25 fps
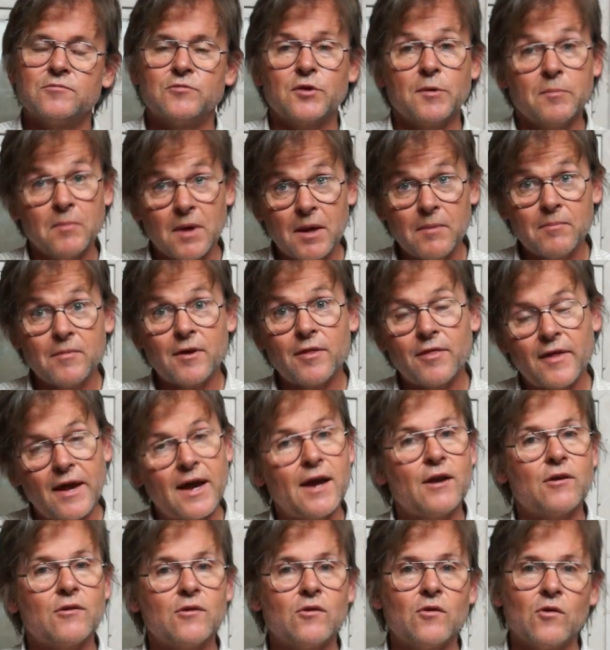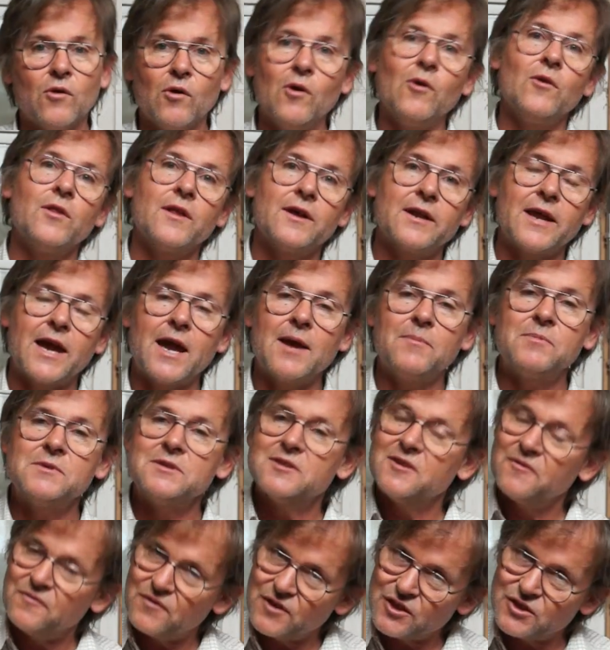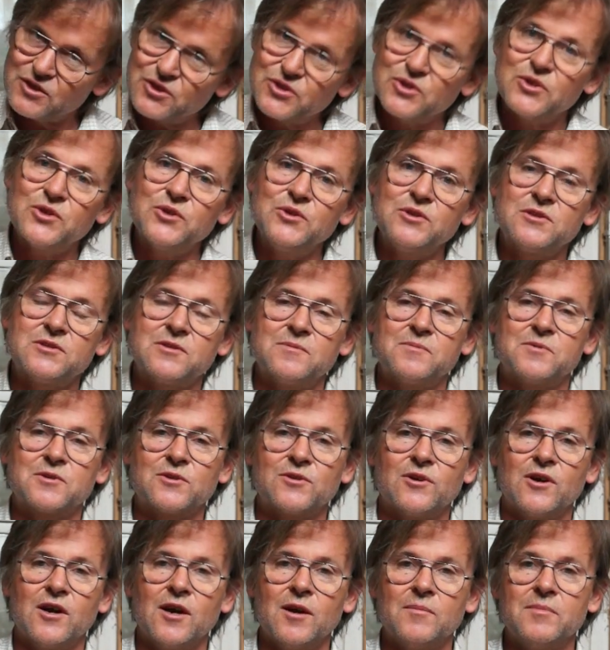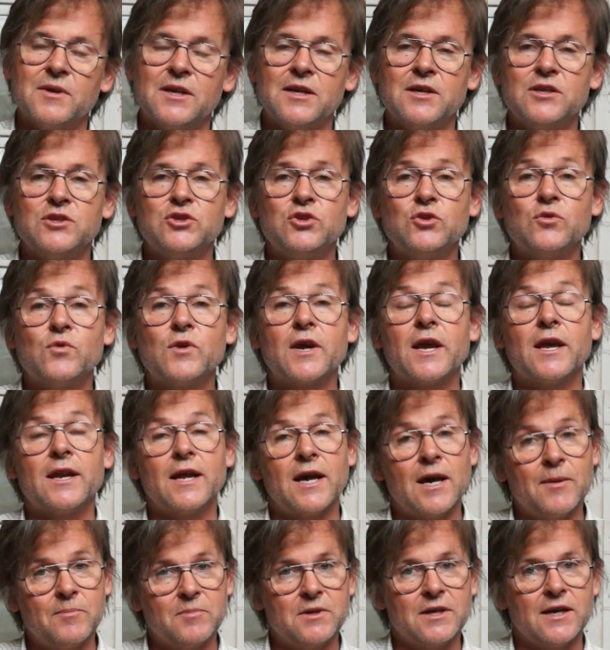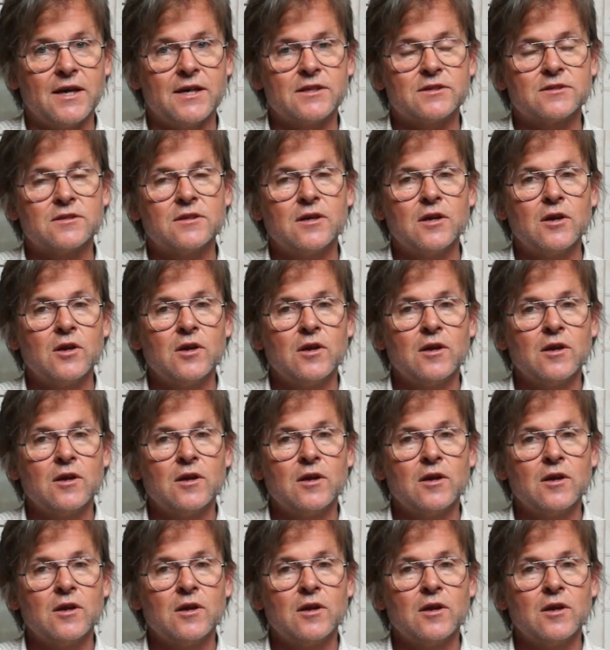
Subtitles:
Remember that all that happens if you do subscribe is you'll get updates